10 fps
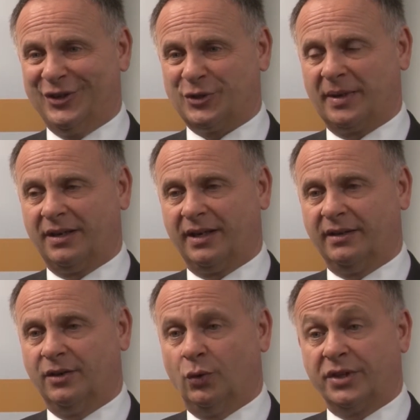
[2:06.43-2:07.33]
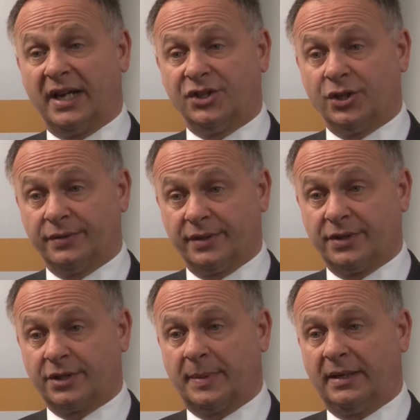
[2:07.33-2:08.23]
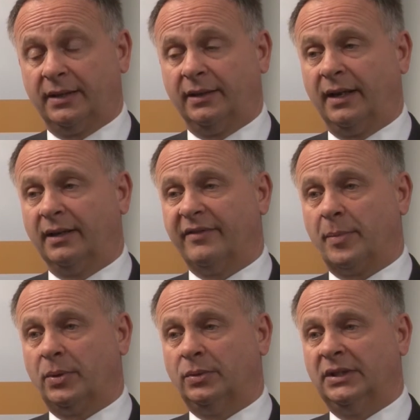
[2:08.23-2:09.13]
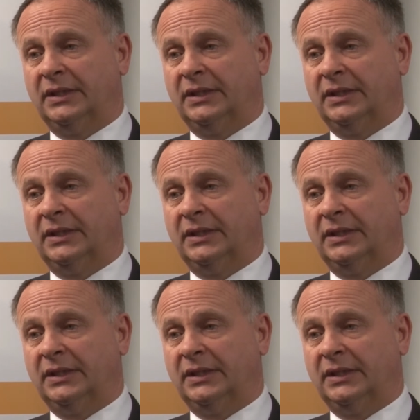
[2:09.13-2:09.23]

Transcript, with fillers: hospital in Alder Hey Children's Hospital in, in, Liverpool,